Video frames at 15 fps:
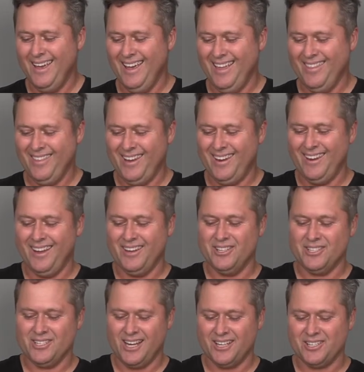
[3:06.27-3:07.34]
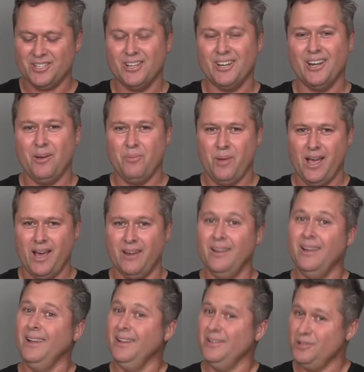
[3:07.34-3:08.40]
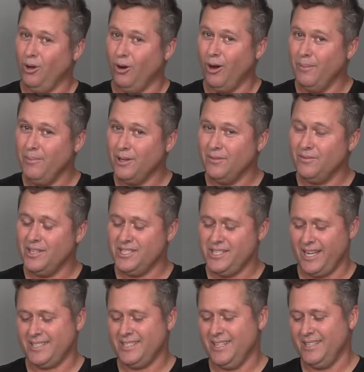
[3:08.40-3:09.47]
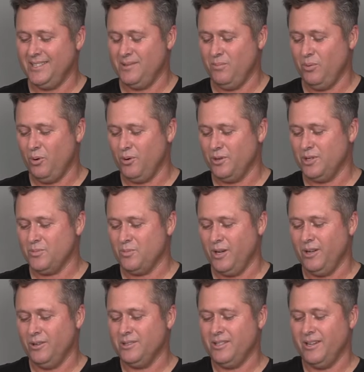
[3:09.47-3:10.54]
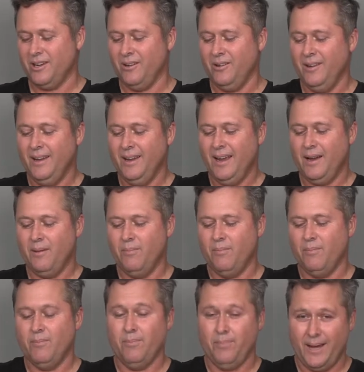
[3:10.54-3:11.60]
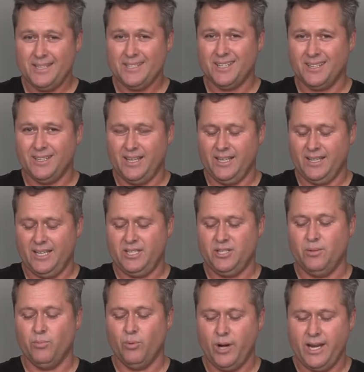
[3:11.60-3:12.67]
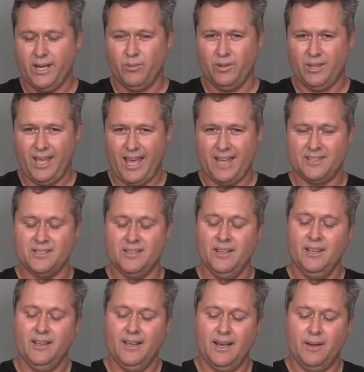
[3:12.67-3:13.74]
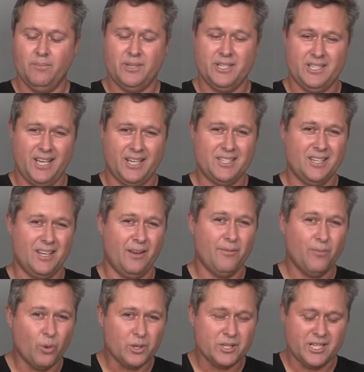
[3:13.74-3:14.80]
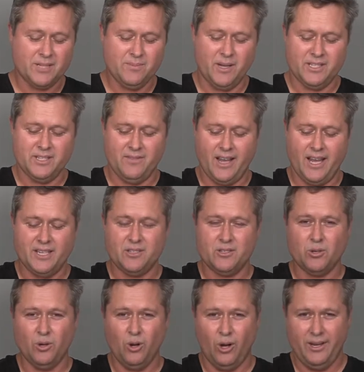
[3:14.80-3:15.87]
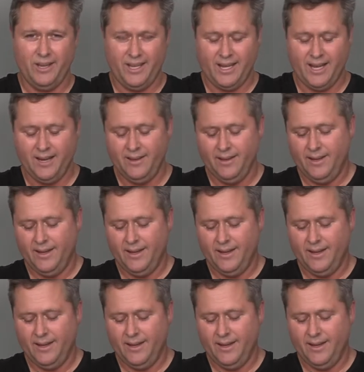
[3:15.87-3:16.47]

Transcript: And then a discussion about timing of desexing is important as well. So basically, unless you're breeding with cats, desexing at 4 to 6 months of age is a good idea.